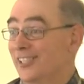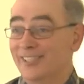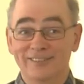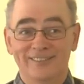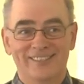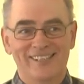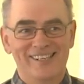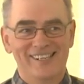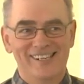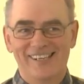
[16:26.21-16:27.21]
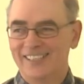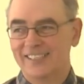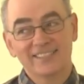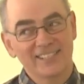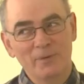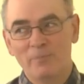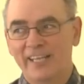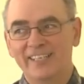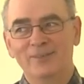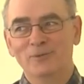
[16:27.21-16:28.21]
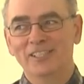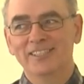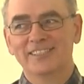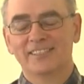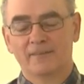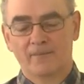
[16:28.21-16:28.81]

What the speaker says: you know? It's going to be better, not worse.